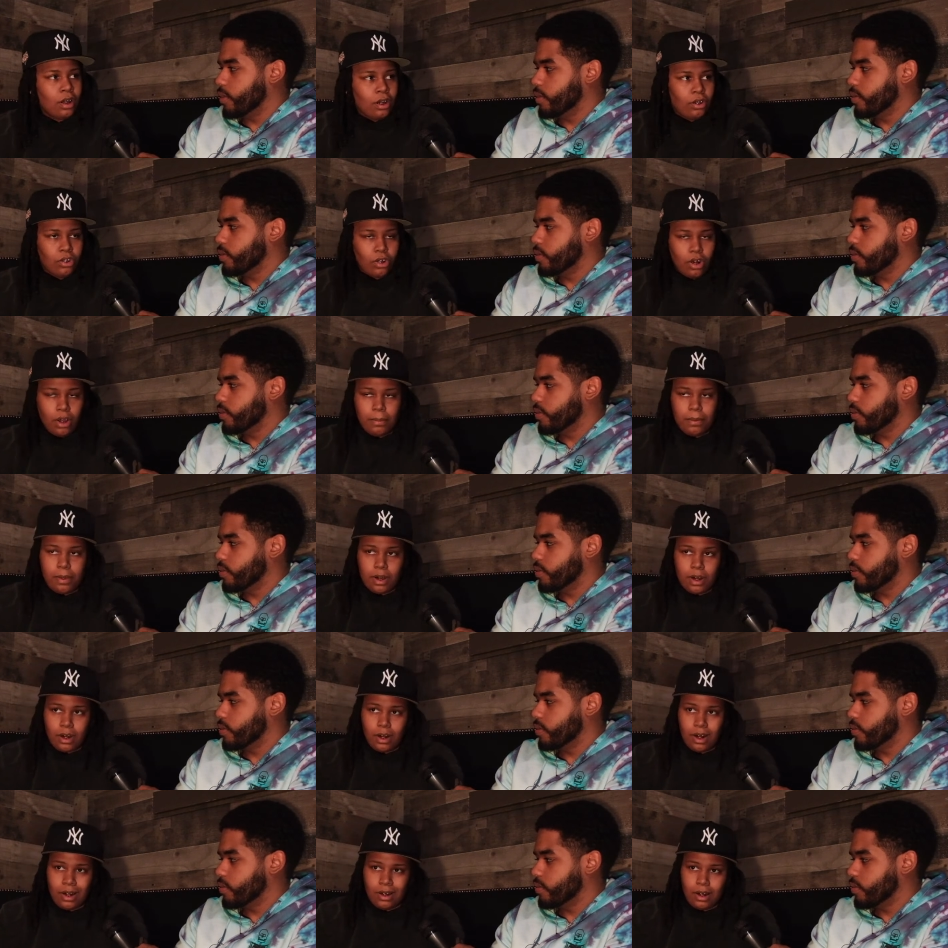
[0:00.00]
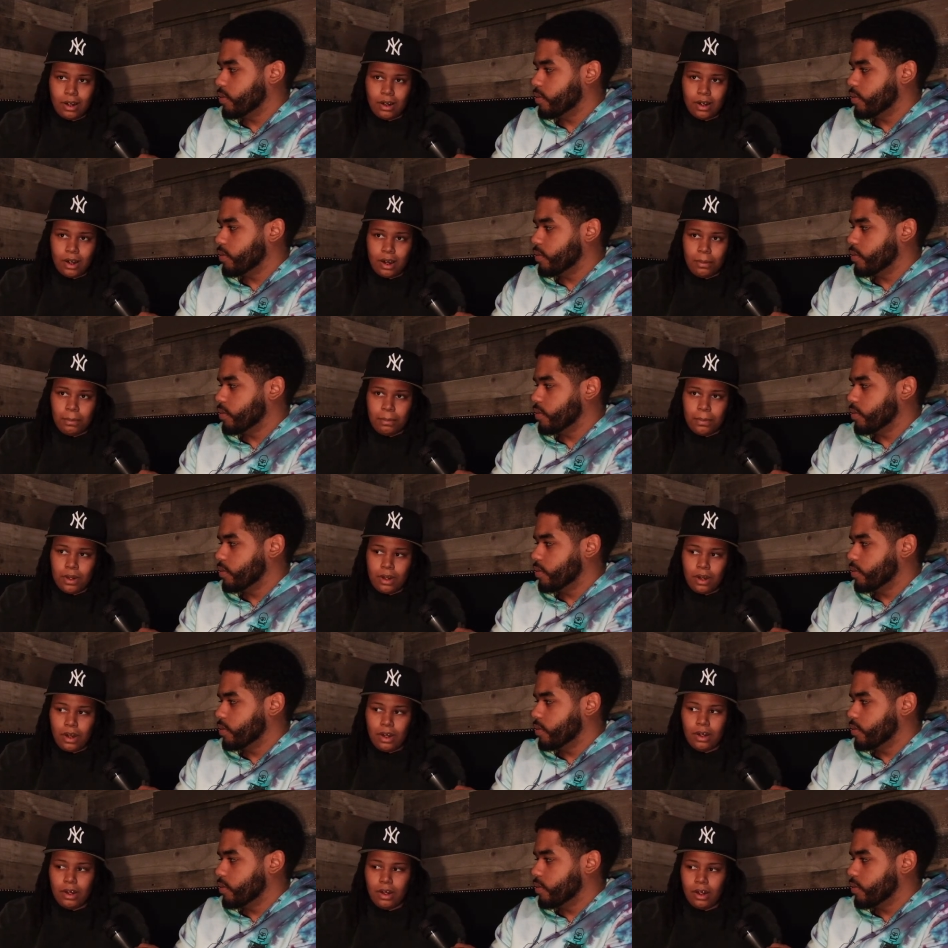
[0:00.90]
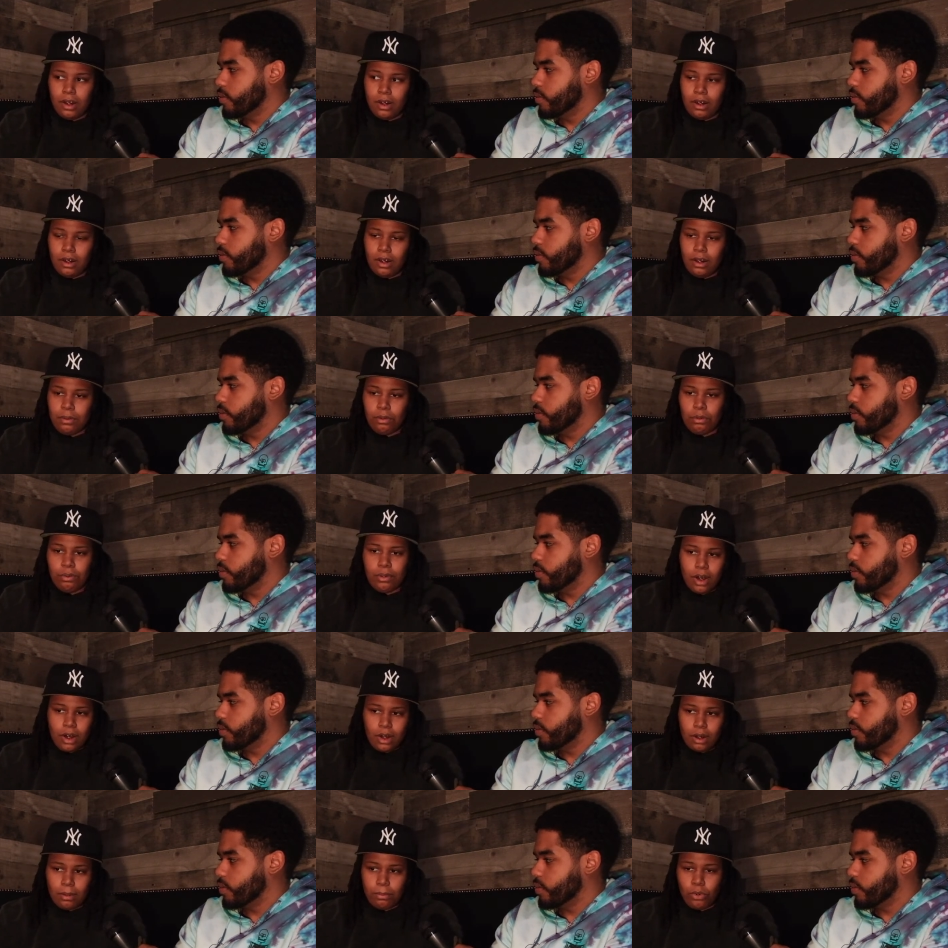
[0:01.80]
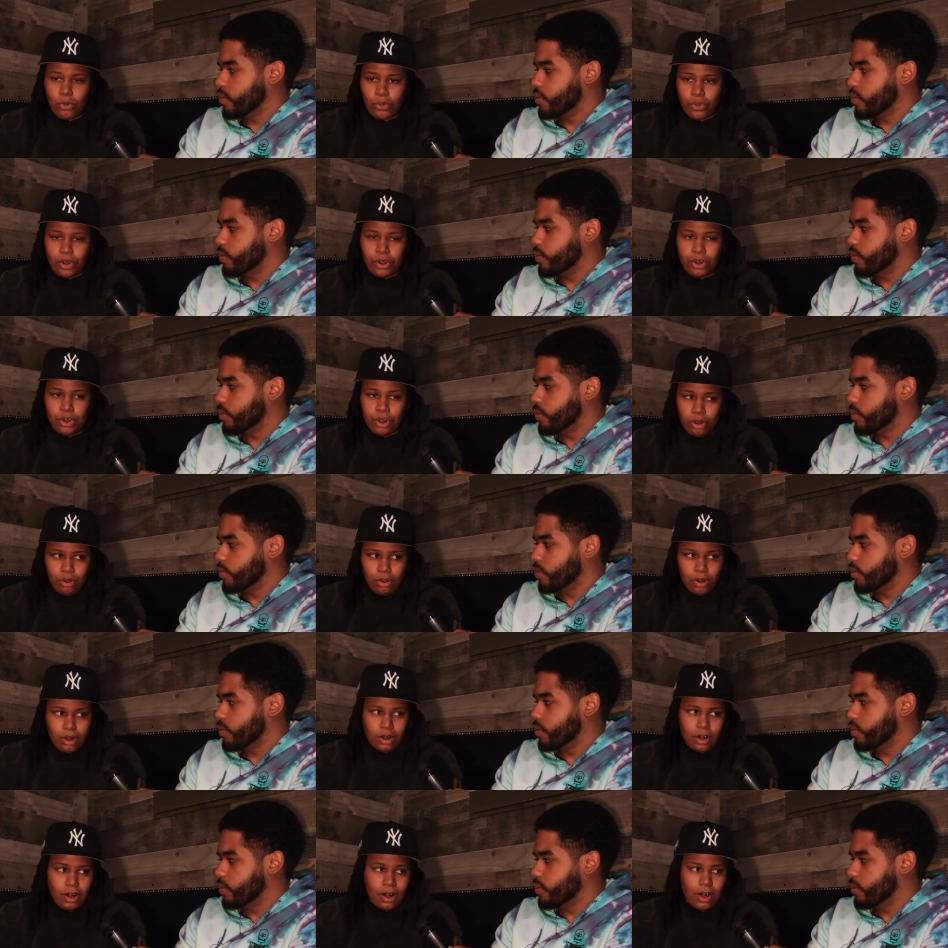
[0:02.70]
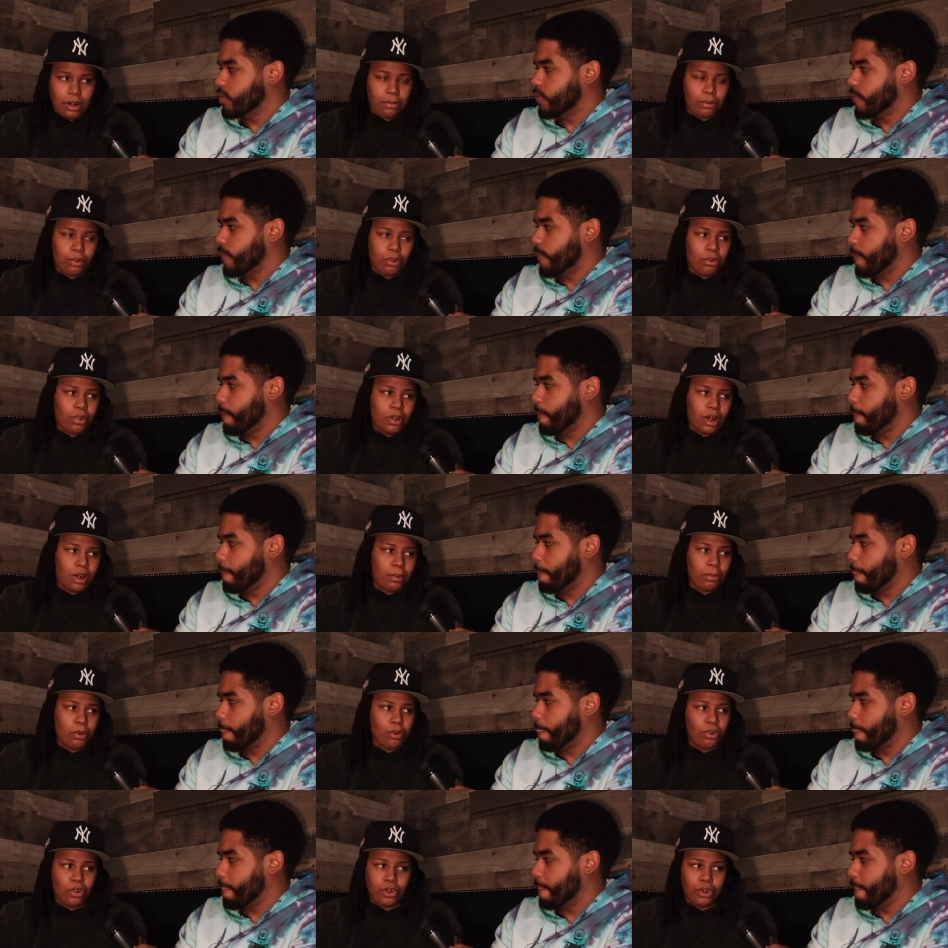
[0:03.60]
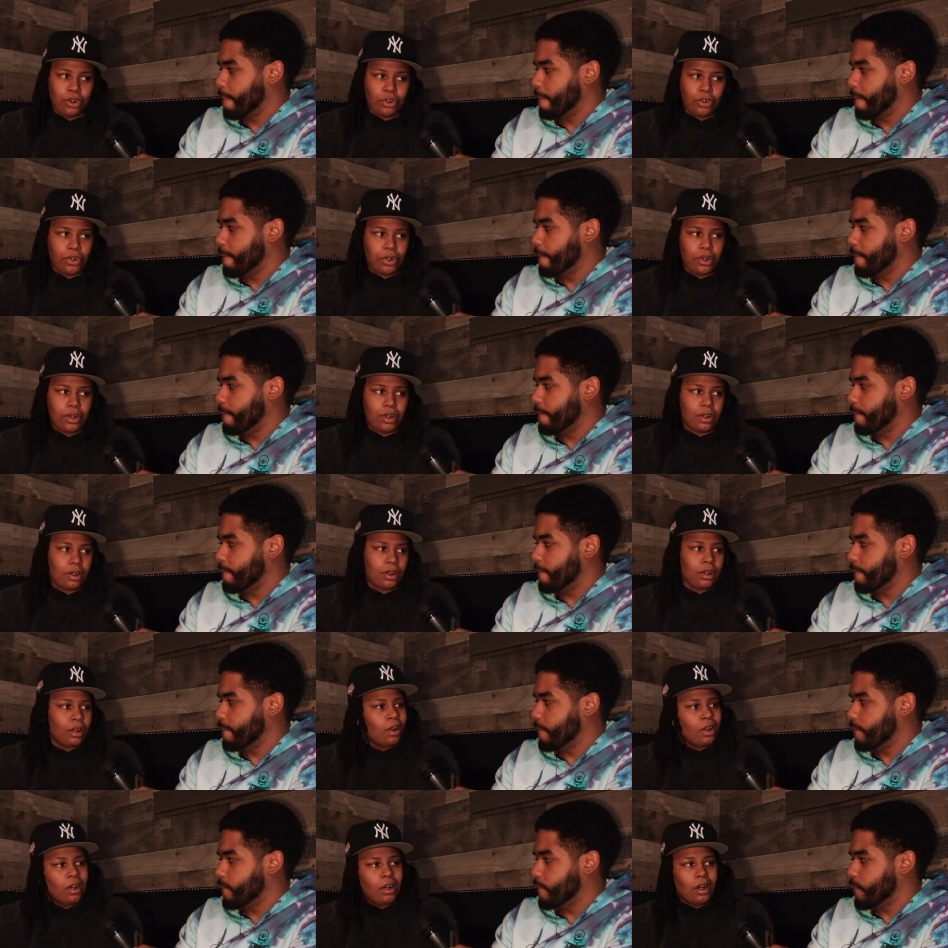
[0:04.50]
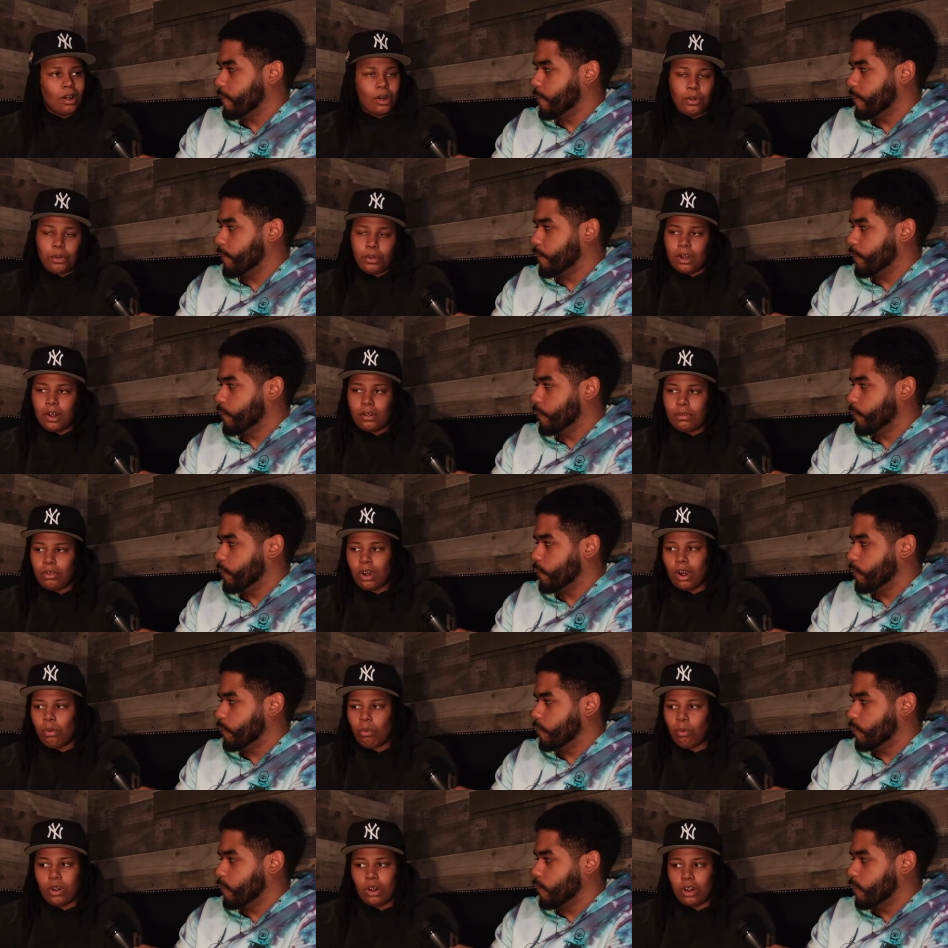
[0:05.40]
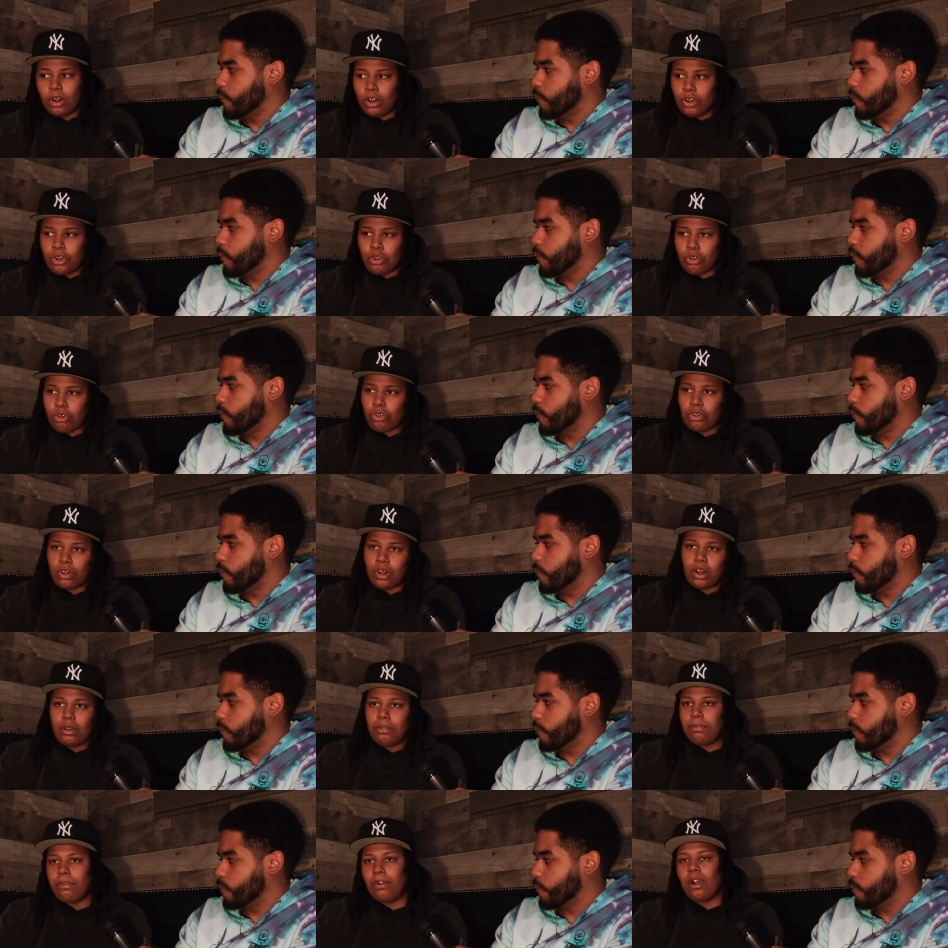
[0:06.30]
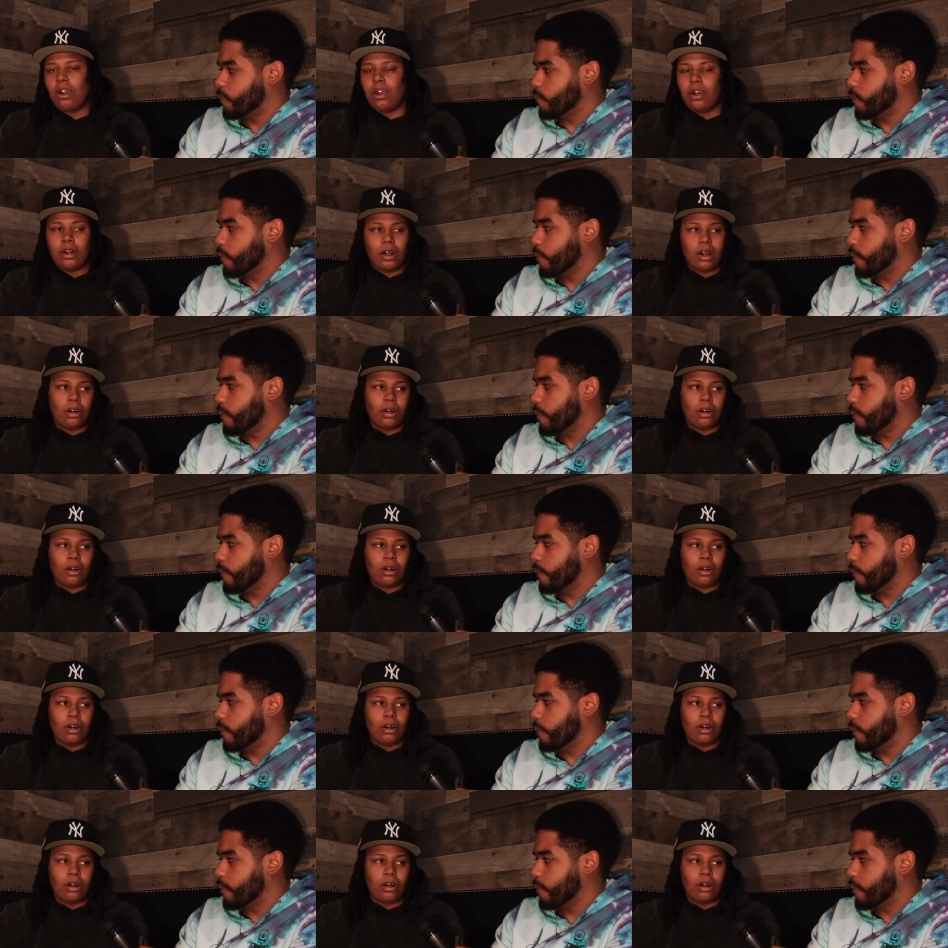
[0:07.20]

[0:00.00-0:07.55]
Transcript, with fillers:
Speaker 1: You know what I'm saying? I think that would be it. And then if you taking music serious, like, if you don't take music serious, I don't care if you got one good song that's fire.